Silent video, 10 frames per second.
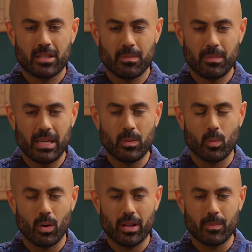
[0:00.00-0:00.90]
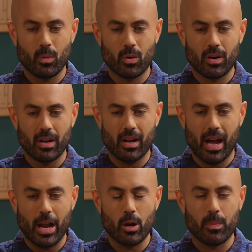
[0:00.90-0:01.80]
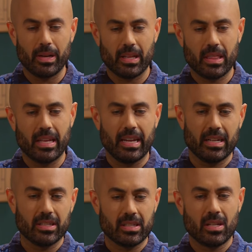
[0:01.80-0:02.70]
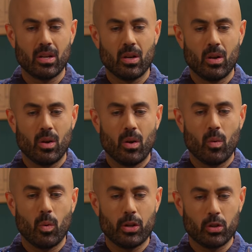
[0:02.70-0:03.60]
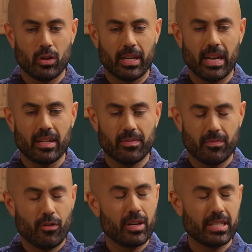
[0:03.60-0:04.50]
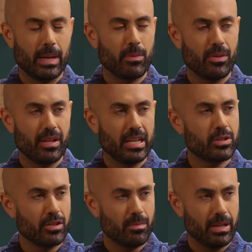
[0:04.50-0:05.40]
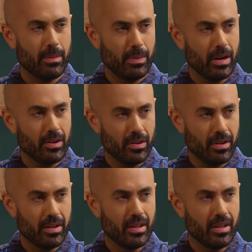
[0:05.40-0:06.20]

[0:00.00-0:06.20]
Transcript: to me, one of the more eye-opening things when you look at, for example, the history of Planned Parenthood,